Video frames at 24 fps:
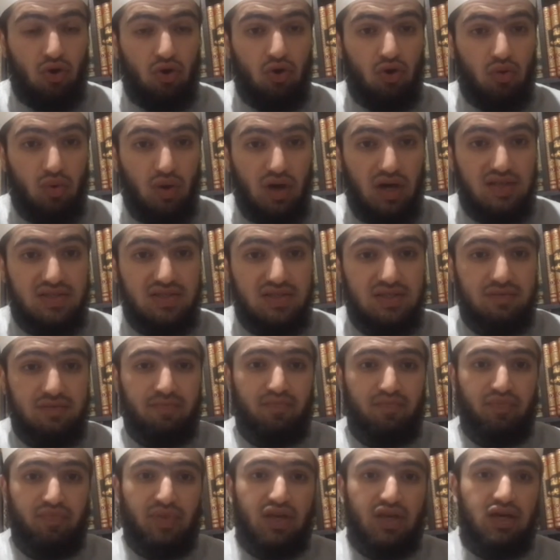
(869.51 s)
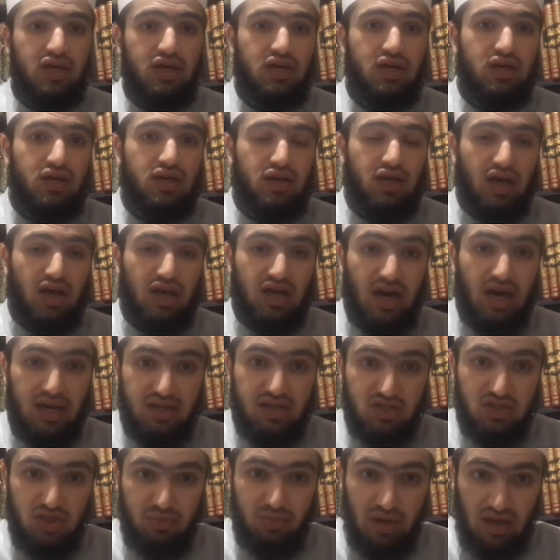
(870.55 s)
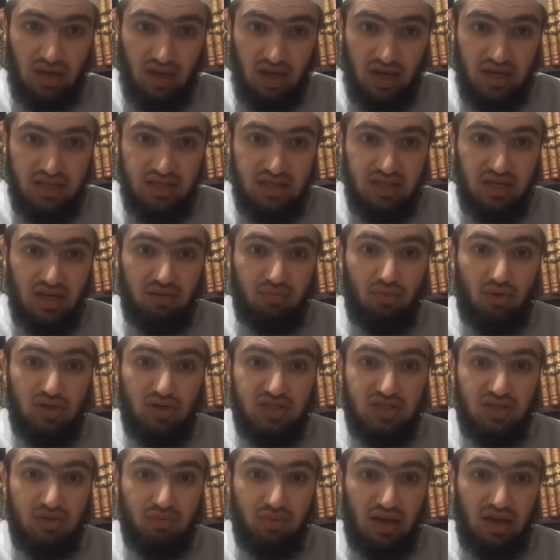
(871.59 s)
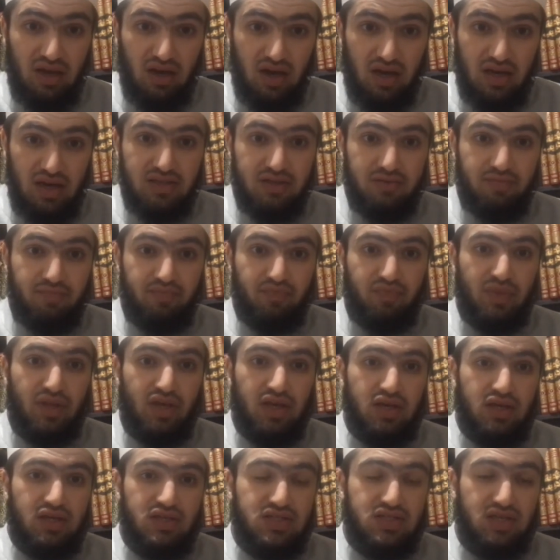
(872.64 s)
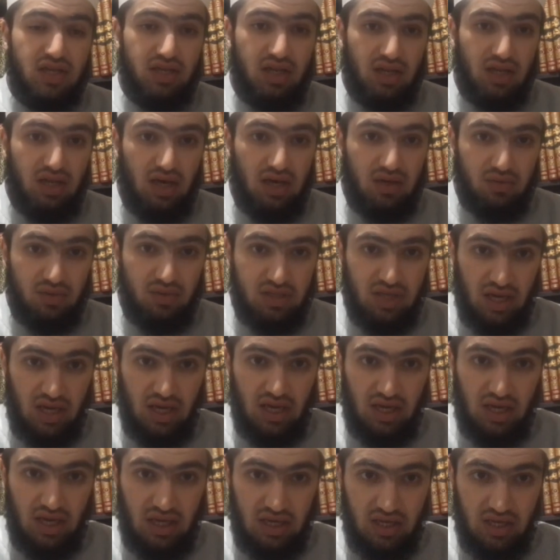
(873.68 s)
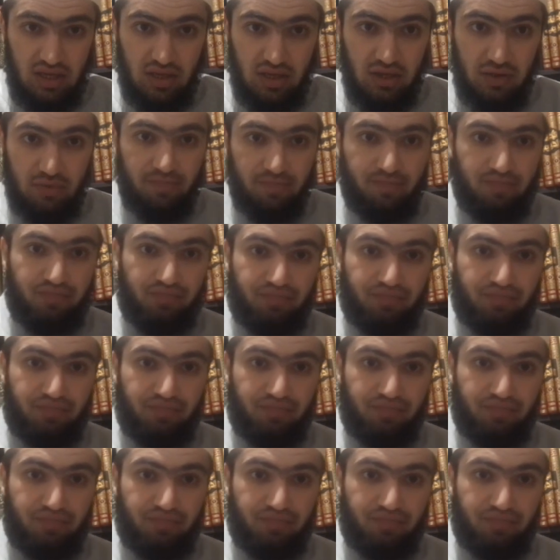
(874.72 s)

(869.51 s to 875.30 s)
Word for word: who was uh, a guidance to mankind, a mercy to mankind sallallahu ta'ala alayhi